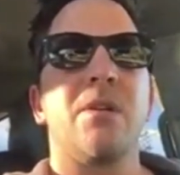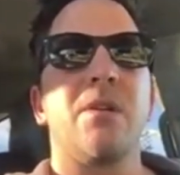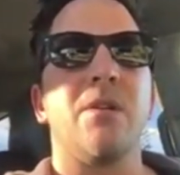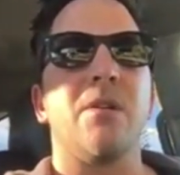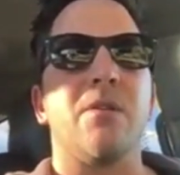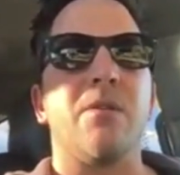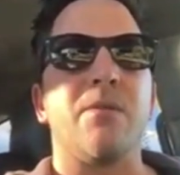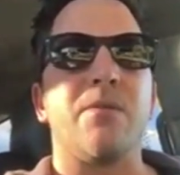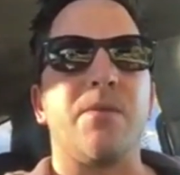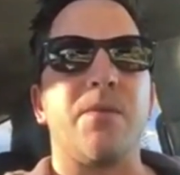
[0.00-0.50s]

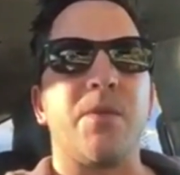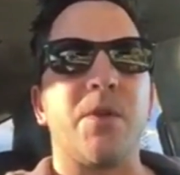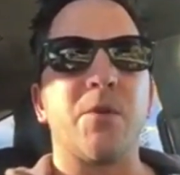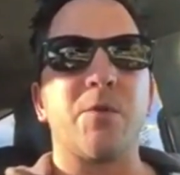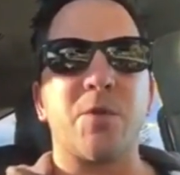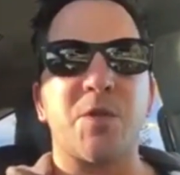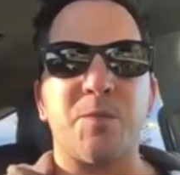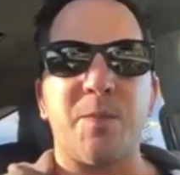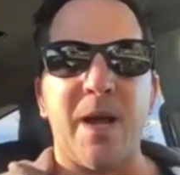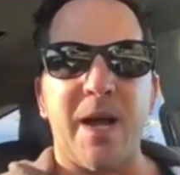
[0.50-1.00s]
If you're
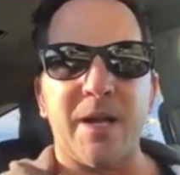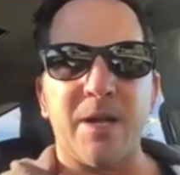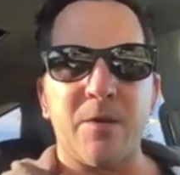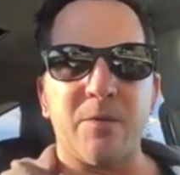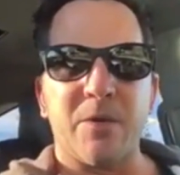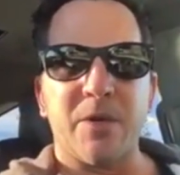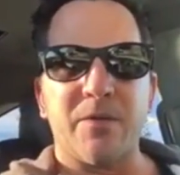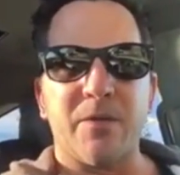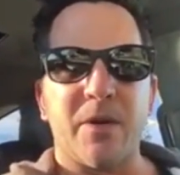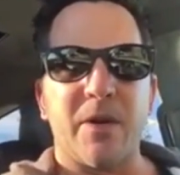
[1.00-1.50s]
responding
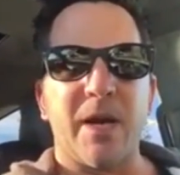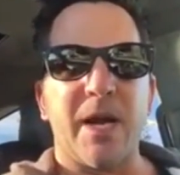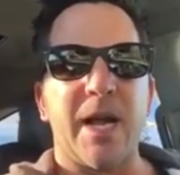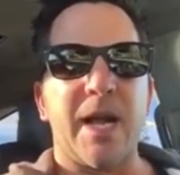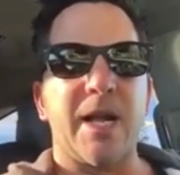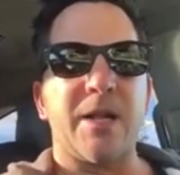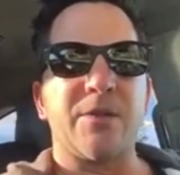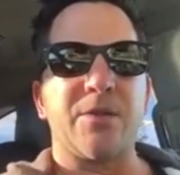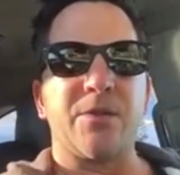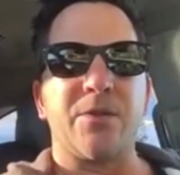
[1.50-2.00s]
to one of our
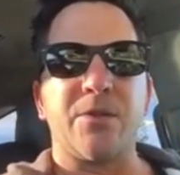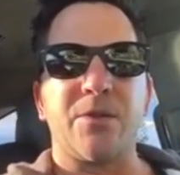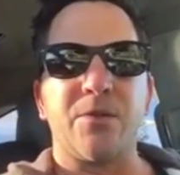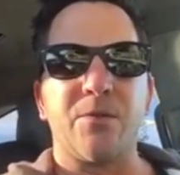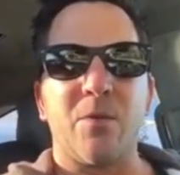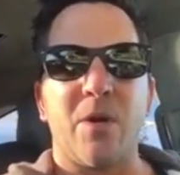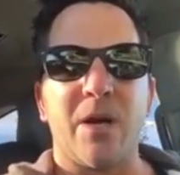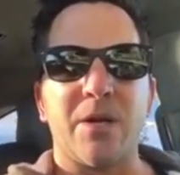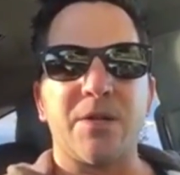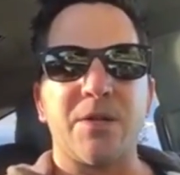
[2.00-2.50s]
ads or
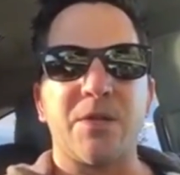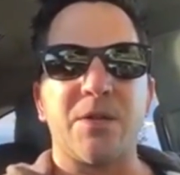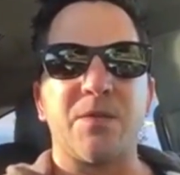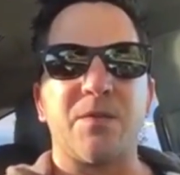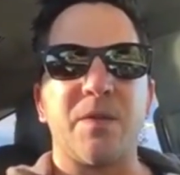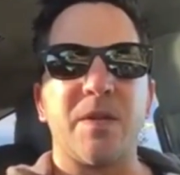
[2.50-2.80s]
you're watching this